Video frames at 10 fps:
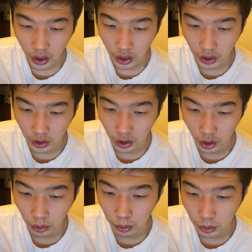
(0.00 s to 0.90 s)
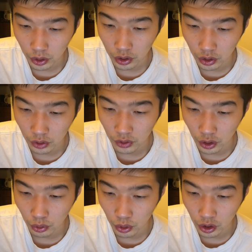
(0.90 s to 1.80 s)
and help preserve the
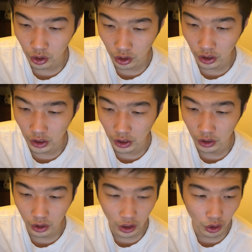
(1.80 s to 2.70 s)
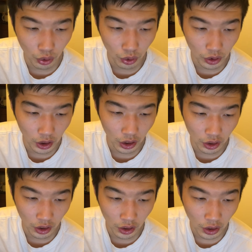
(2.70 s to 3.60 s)
rich Indian culture such
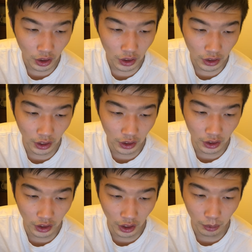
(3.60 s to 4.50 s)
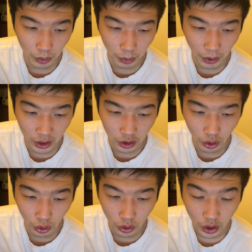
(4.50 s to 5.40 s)
that it can be passed
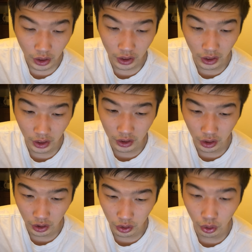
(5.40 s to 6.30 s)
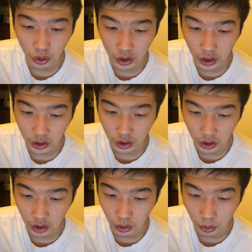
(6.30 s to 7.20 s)
on. The dance is organized
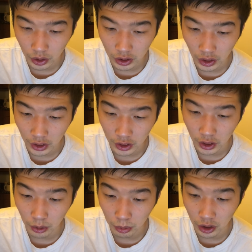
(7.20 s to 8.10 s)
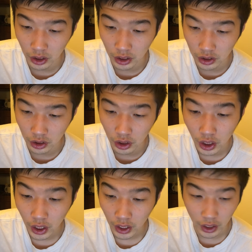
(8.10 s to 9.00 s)
in a way that keeps the dancer
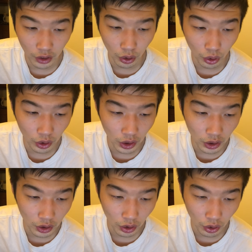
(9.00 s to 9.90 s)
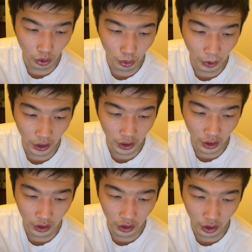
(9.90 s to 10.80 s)
and the audience occupied,
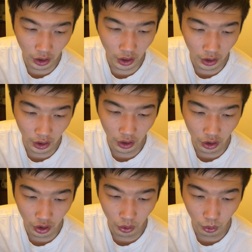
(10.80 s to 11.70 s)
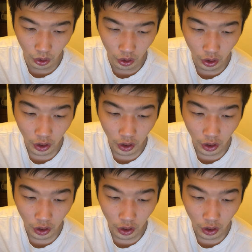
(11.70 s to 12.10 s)
and attention will